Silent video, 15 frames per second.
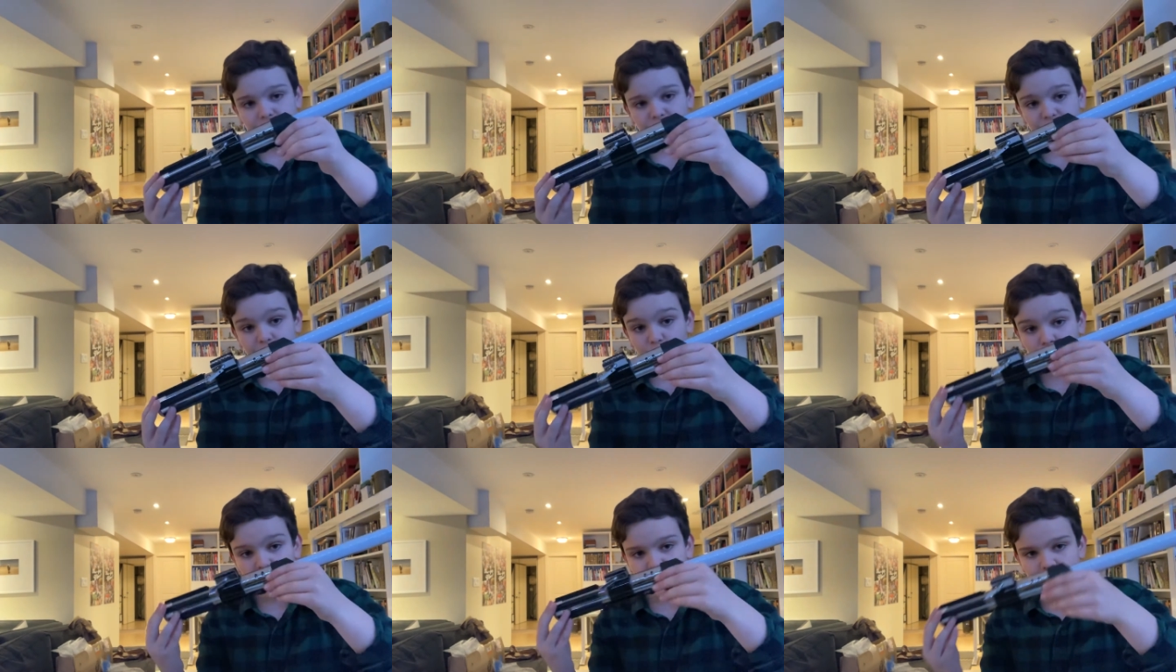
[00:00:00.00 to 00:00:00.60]
they
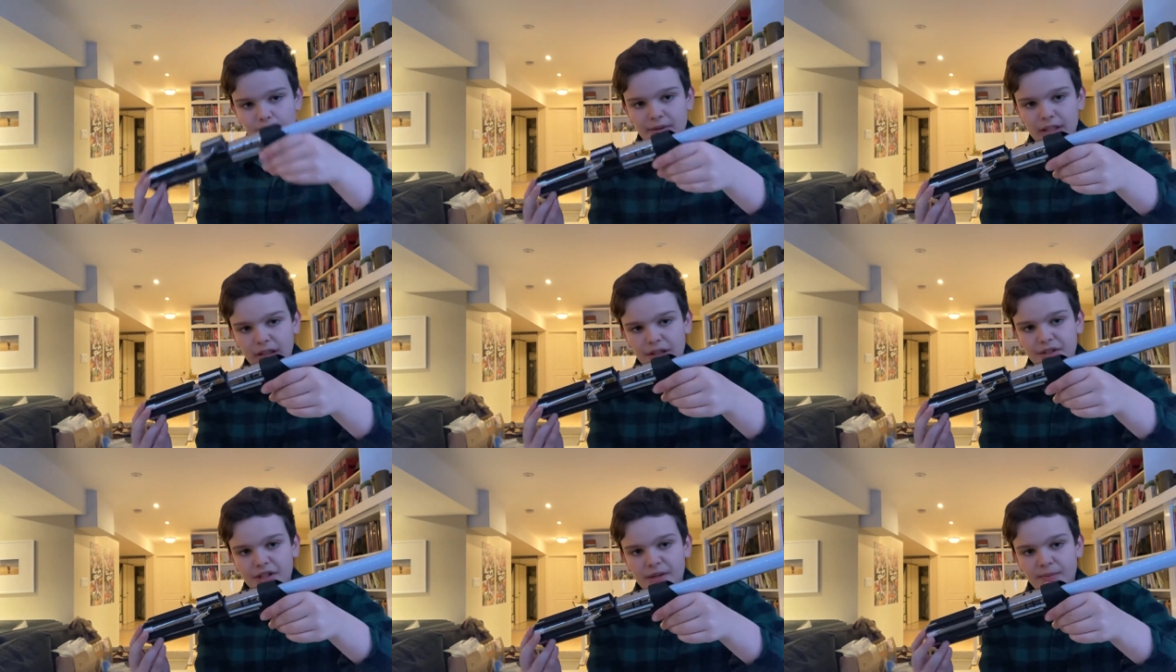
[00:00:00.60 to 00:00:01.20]
don't have that many
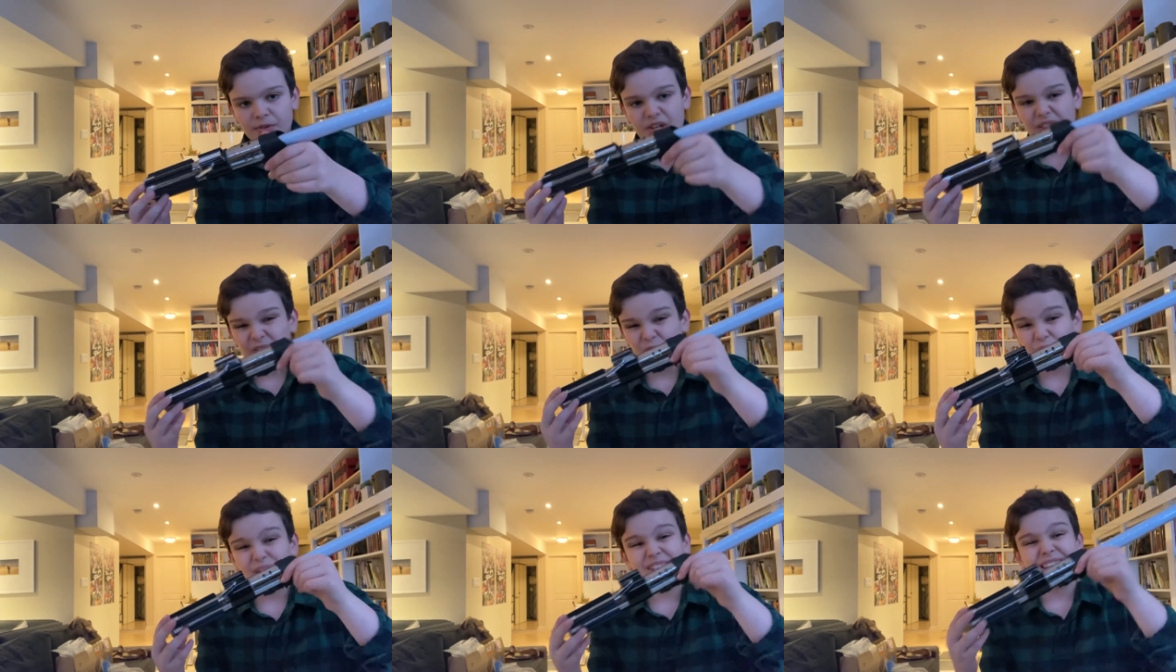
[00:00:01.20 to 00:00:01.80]
lightsabers and they're
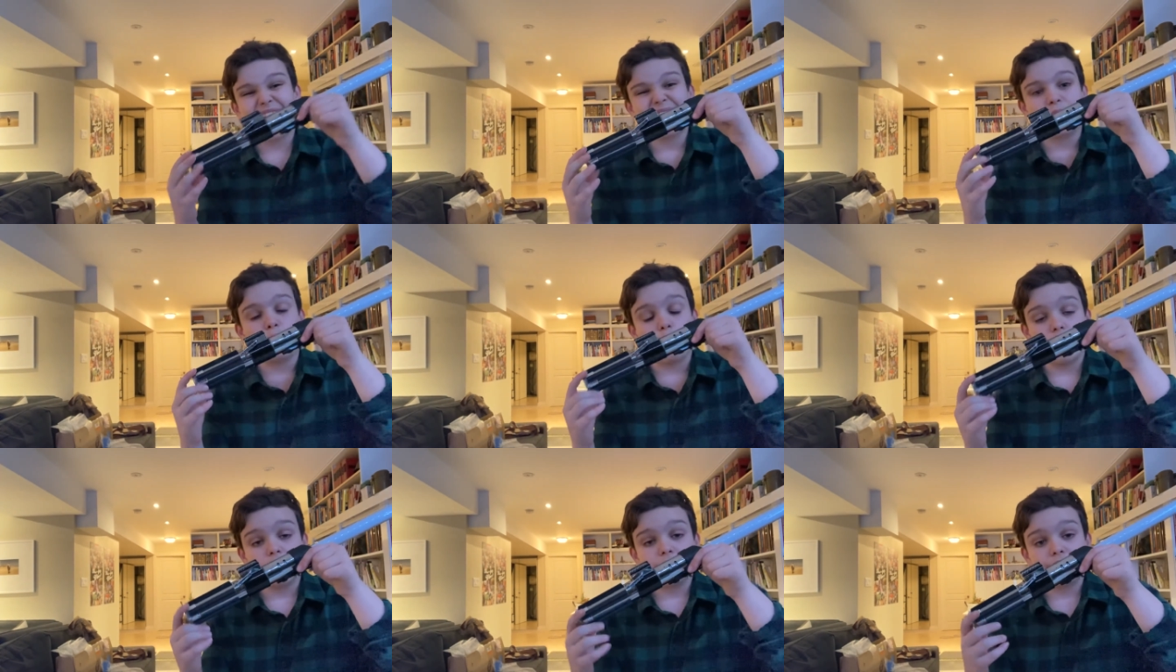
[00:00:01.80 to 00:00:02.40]
not as high
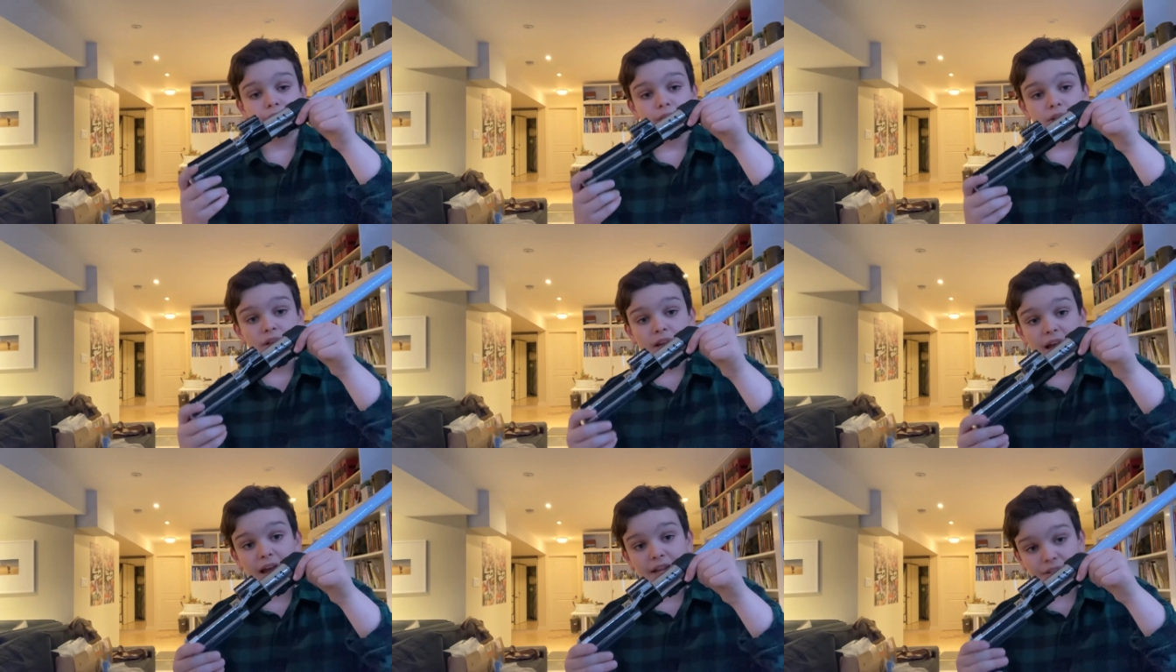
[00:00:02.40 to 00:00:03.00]
quality
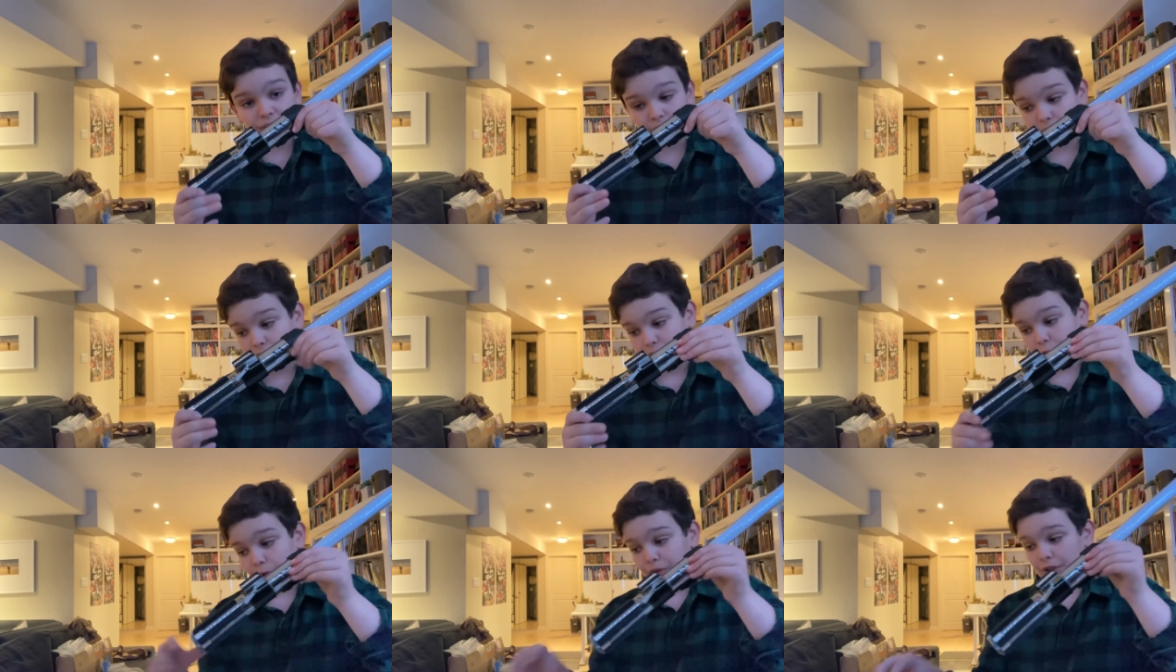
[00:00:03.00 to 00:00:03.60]
as a
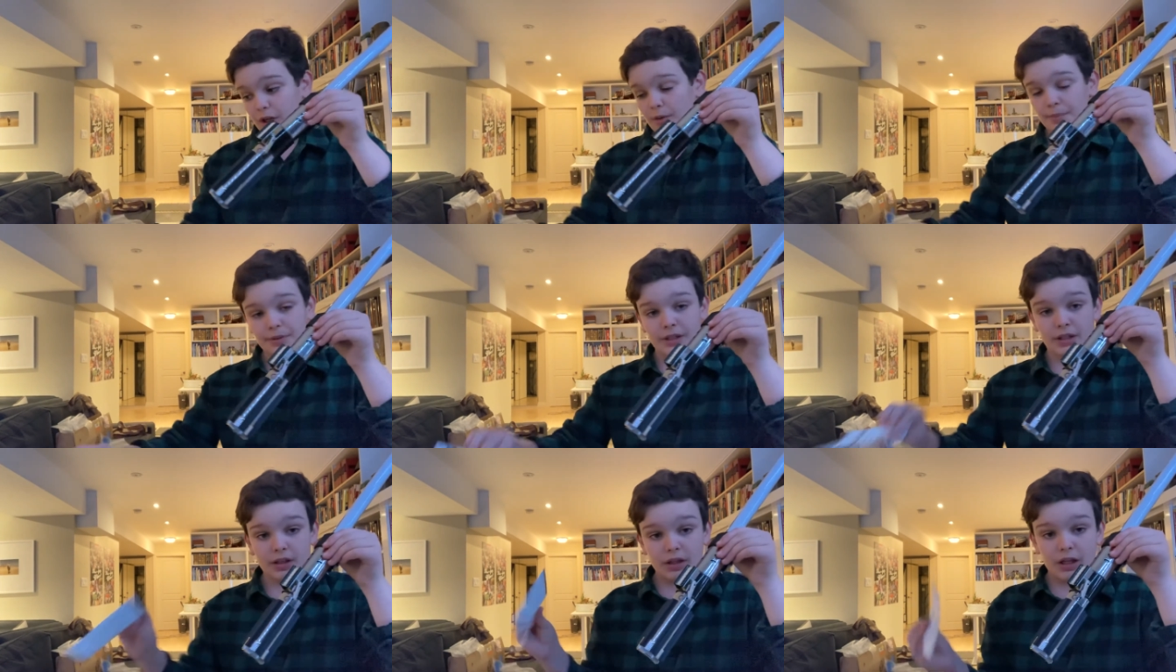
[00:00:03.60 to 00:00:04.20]
certain
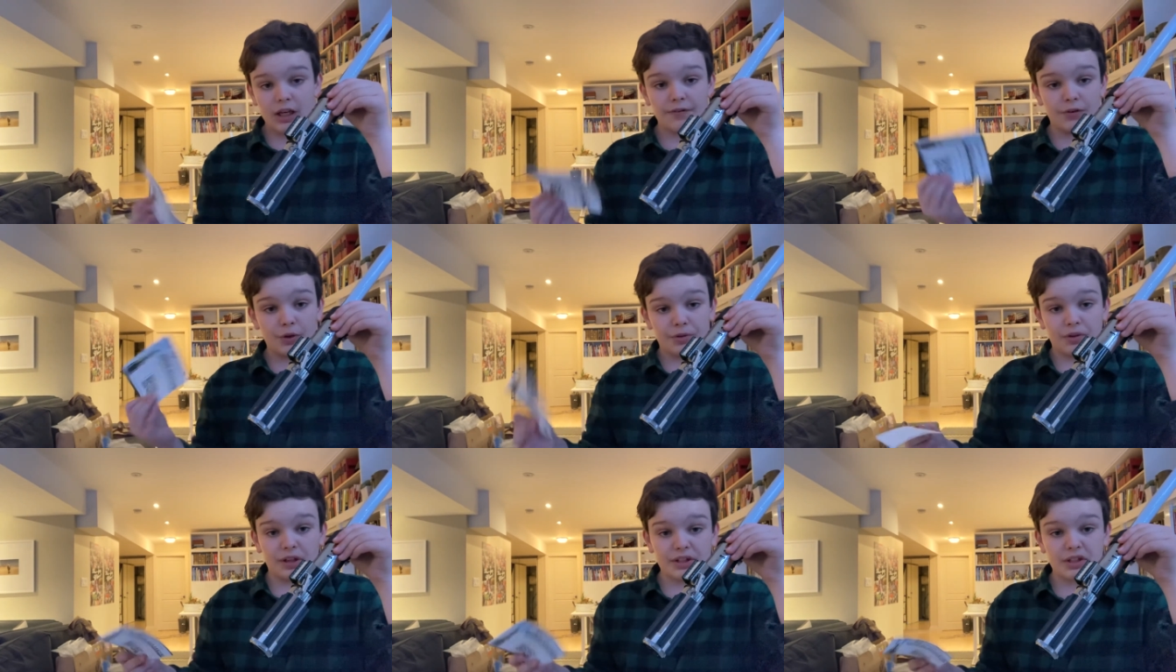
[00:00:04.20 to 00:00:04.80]
company. If you know
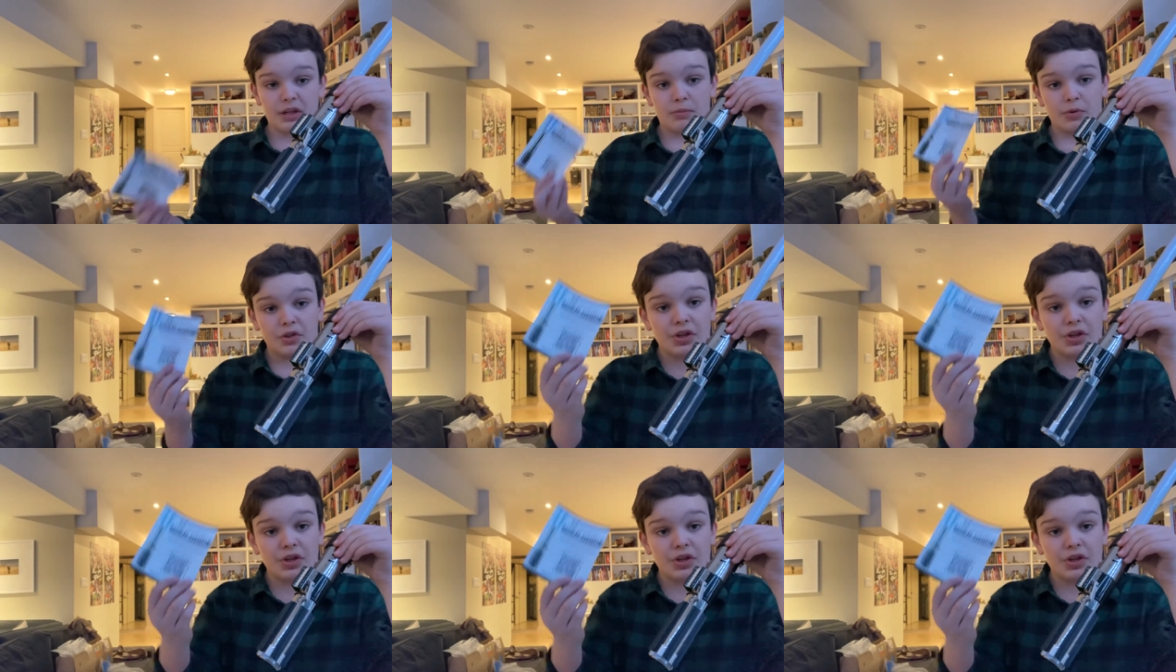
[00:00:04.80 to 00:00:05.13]
your lightsabers,